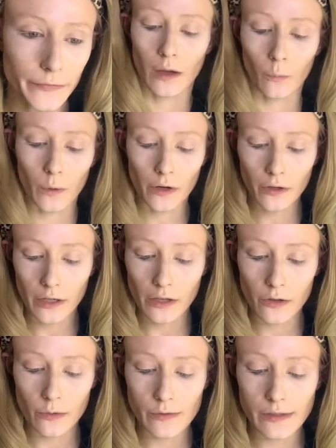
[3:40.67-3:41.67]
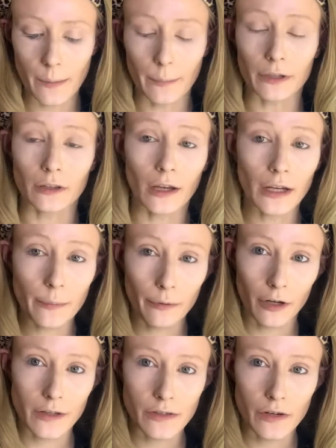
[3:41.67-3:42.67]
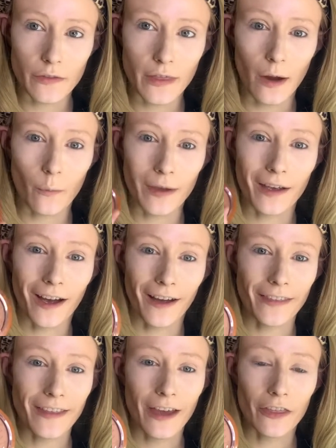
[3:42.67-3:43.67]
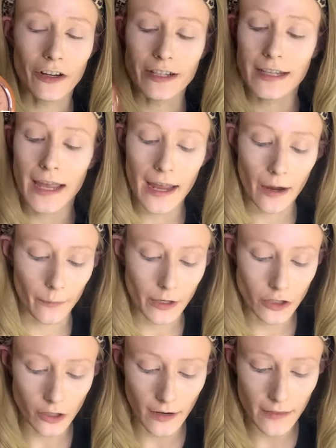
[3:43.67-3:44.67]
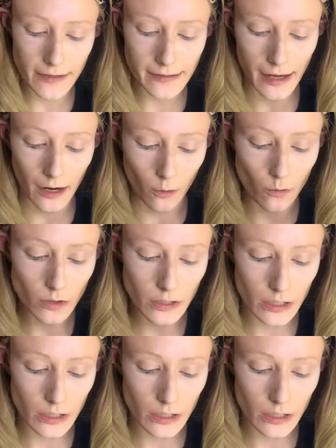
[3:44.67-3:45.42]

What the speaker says: Now we are going to use that Milani bronzer that we got the other day. I want to try this out